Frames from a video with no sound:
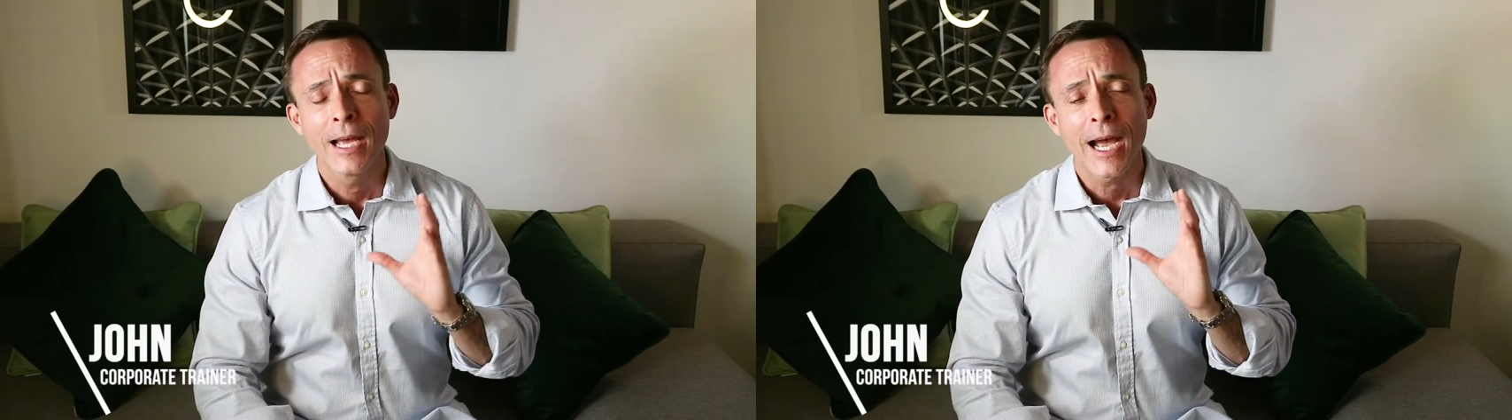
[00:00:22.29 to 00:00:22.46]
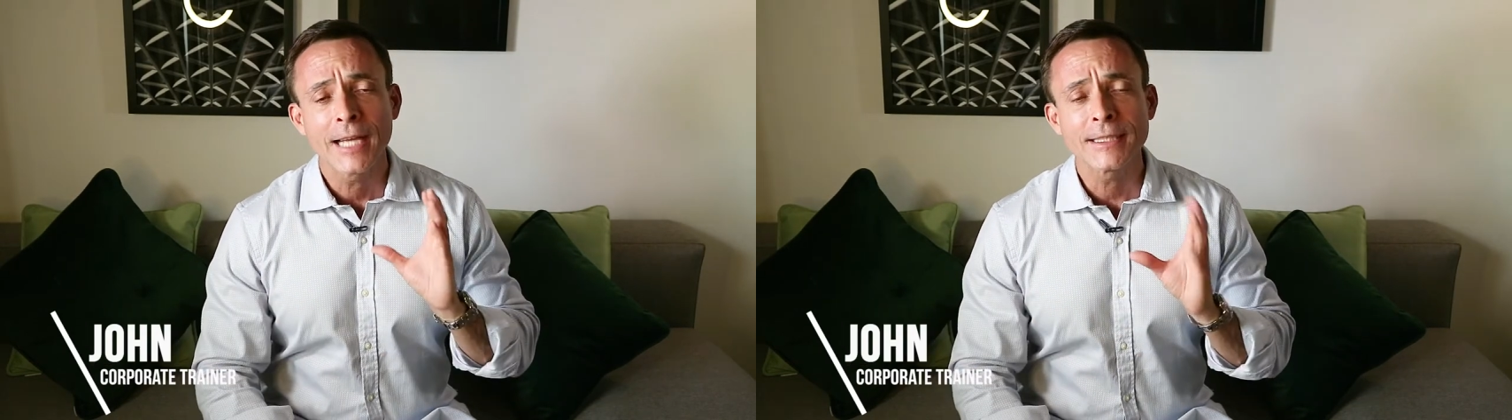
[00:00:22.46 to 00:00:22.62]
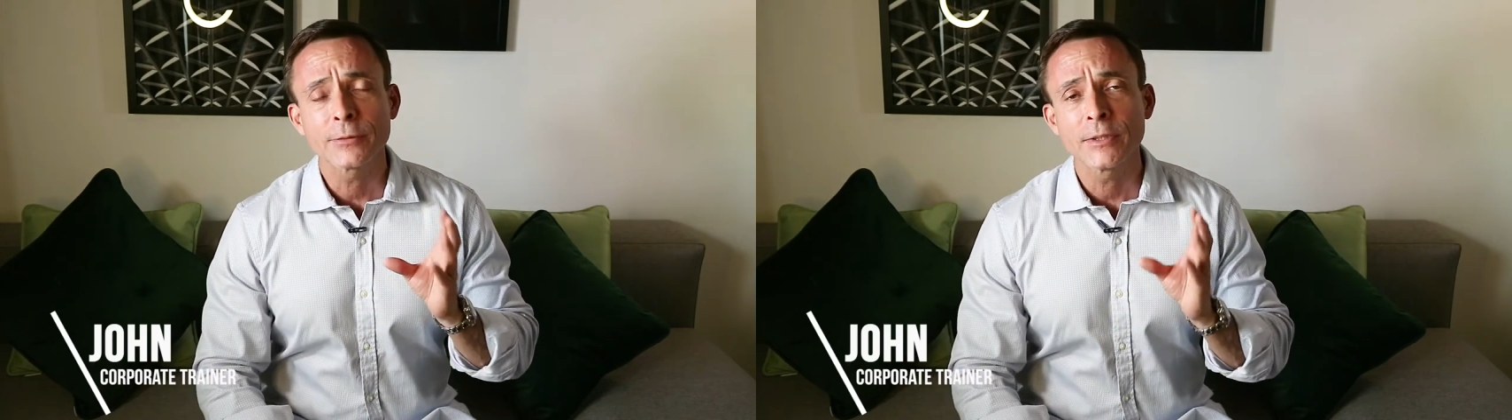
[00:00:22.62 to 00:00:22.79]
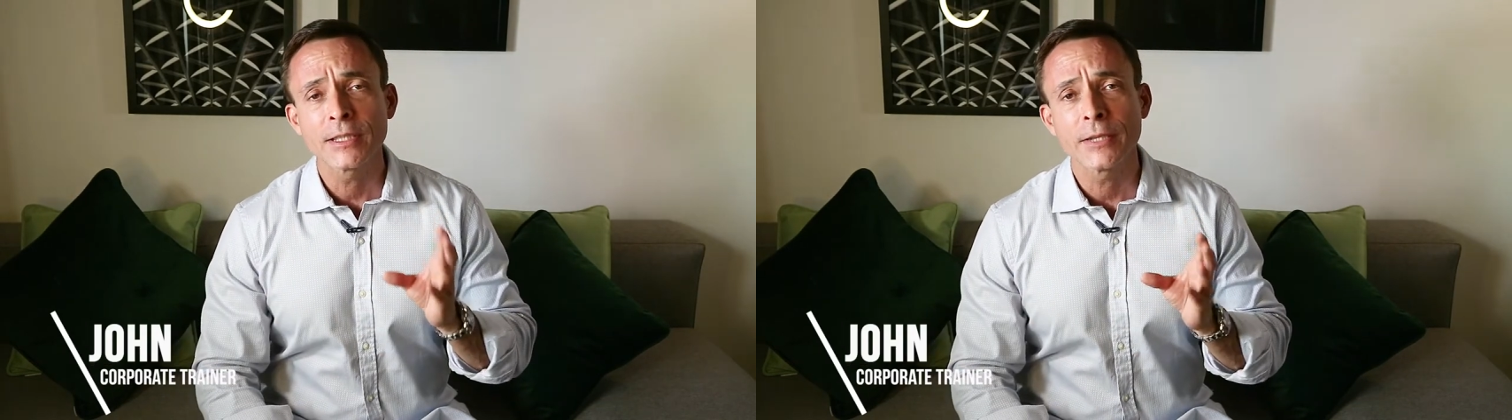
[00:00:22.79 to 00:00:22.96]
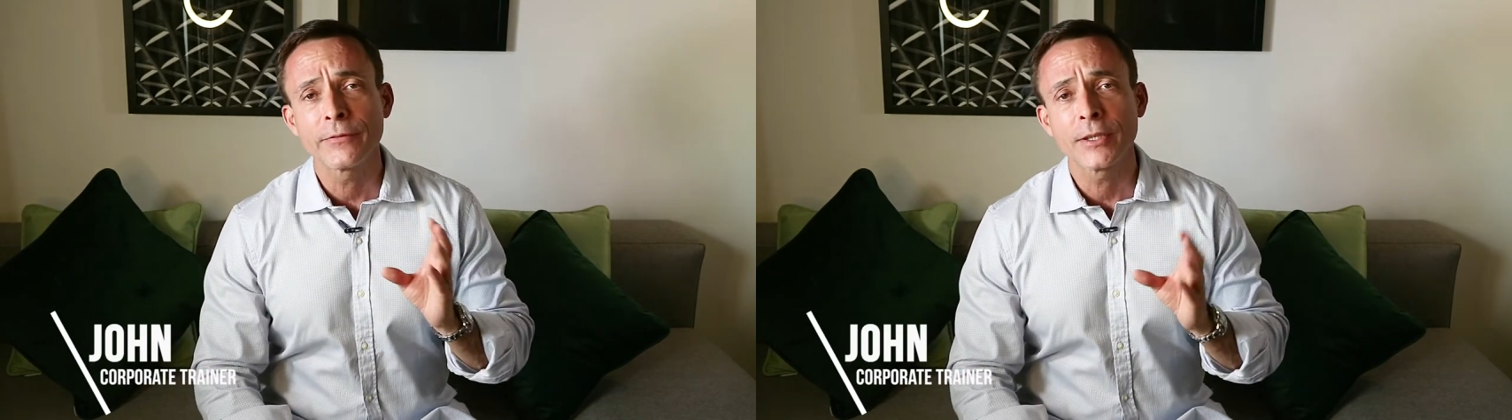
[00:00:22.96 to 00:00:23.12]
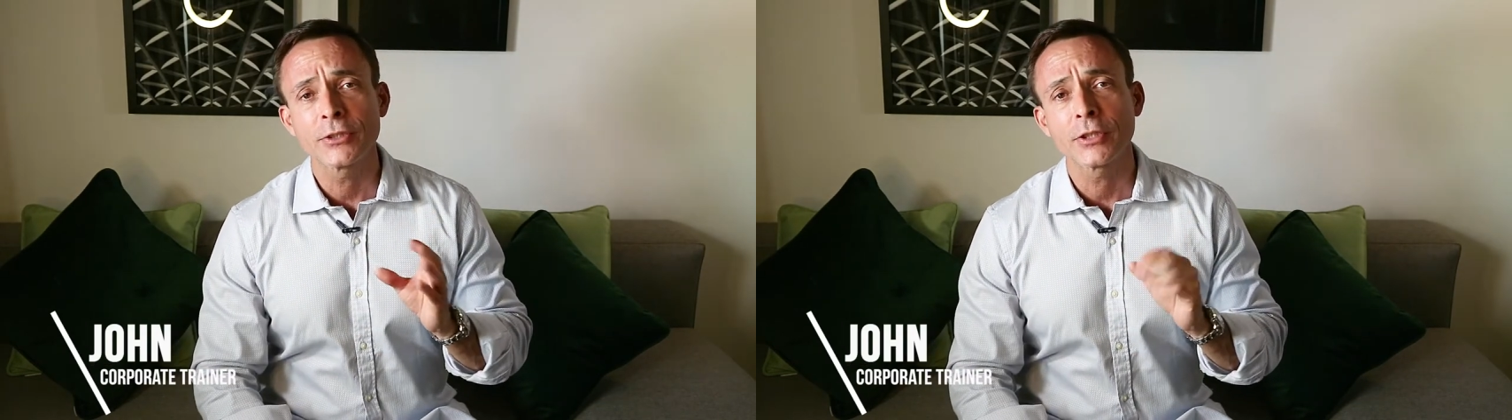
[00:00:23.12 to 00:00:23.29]
I just
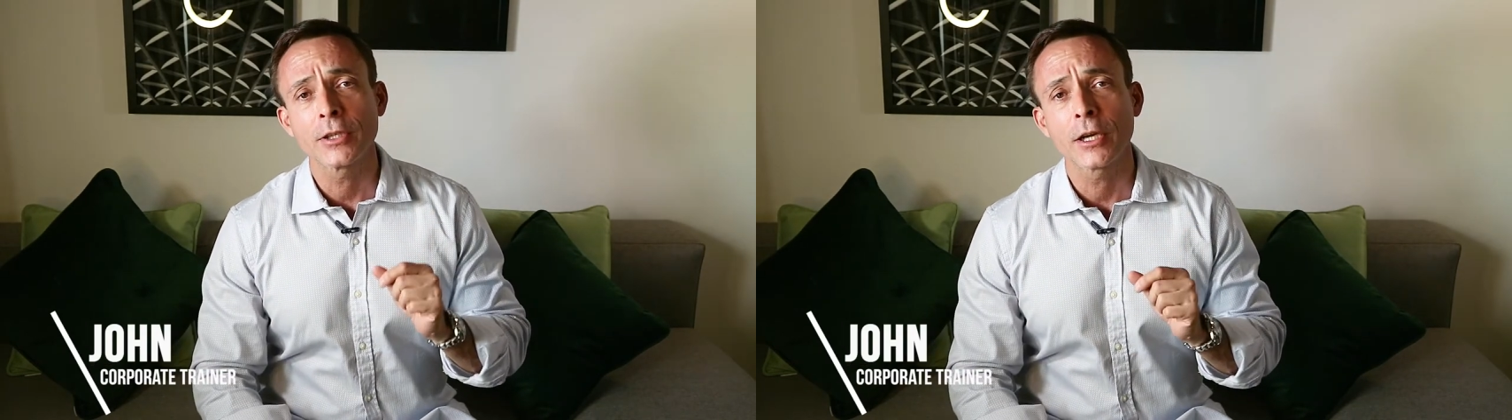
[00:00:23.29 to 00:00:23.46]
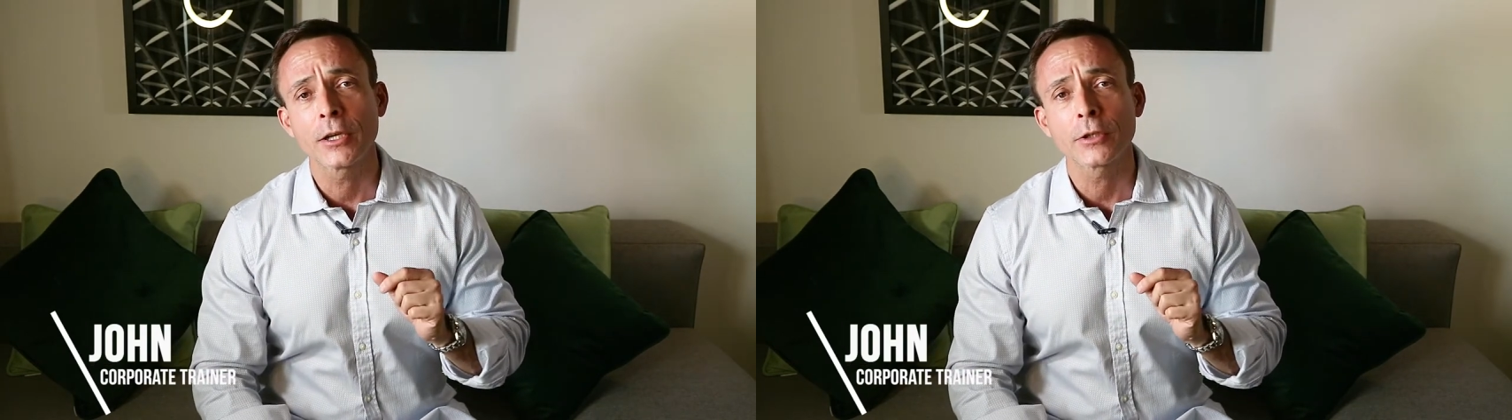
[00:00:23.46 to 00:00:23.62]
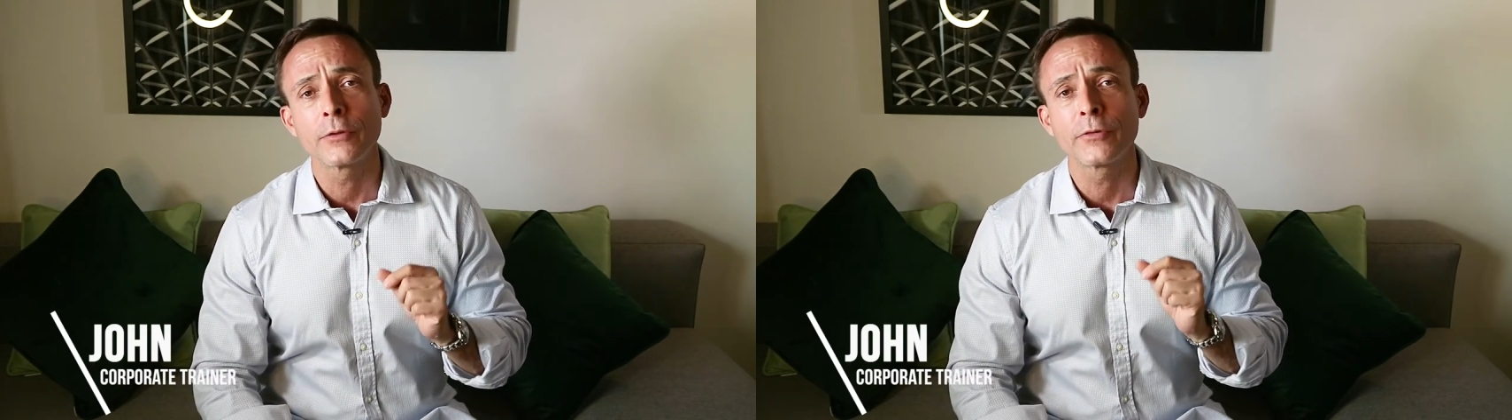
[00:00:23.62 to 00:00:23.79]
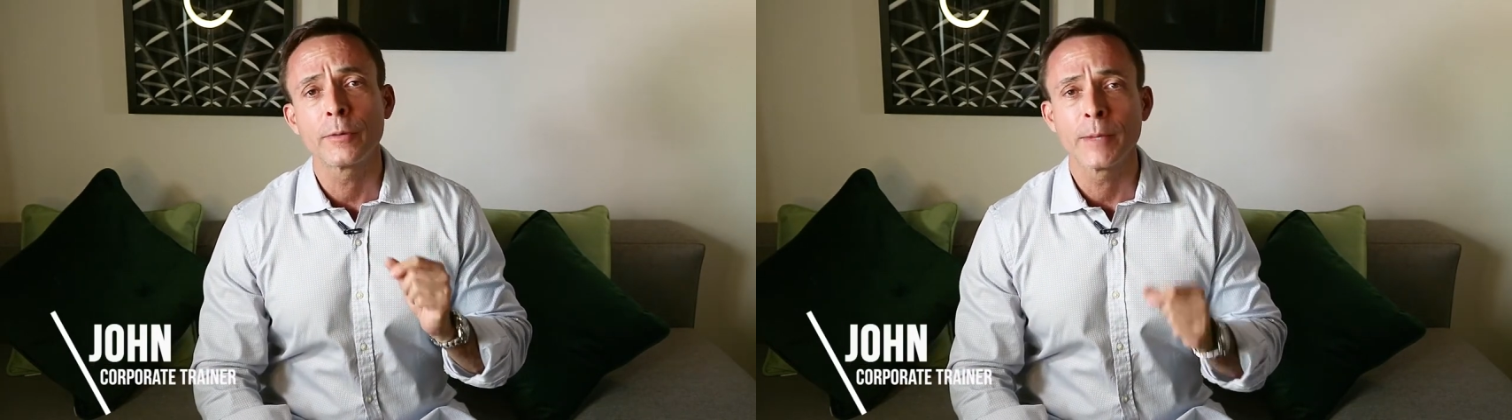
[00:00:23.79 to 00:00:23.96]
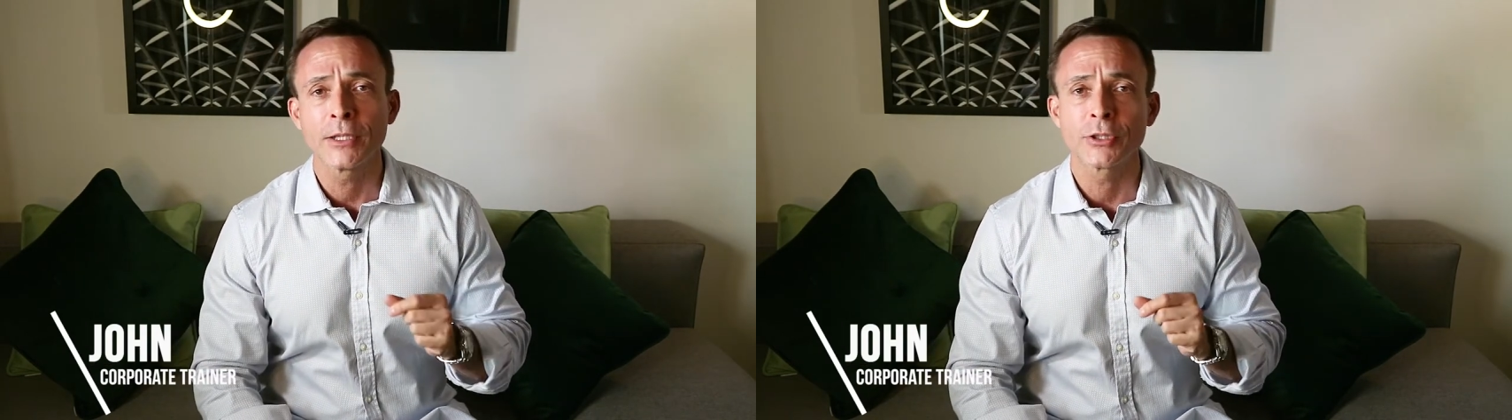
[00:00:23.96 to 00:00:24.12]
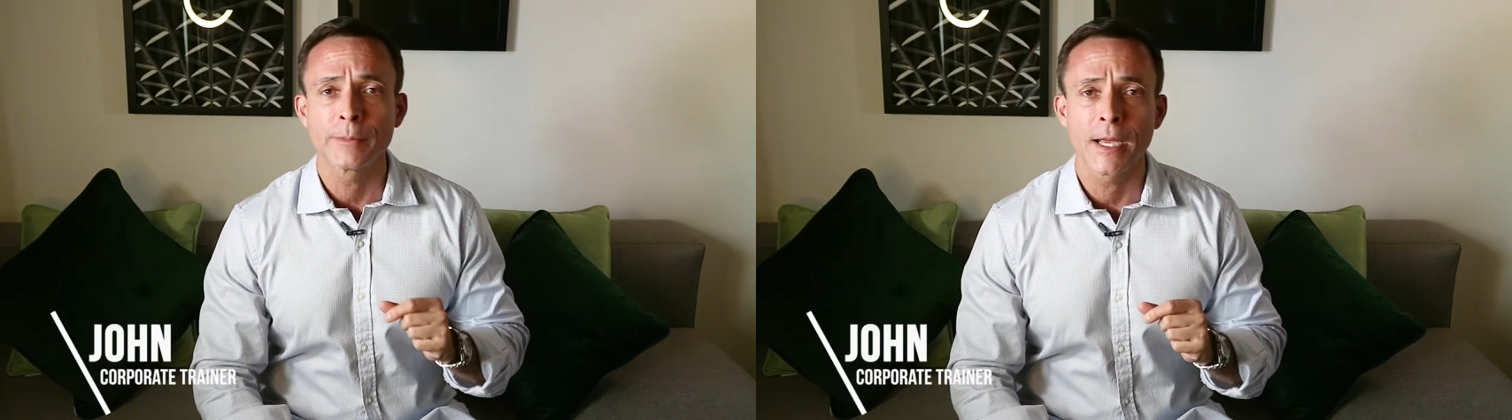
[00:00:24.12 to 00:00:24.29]
recently finished an article for a major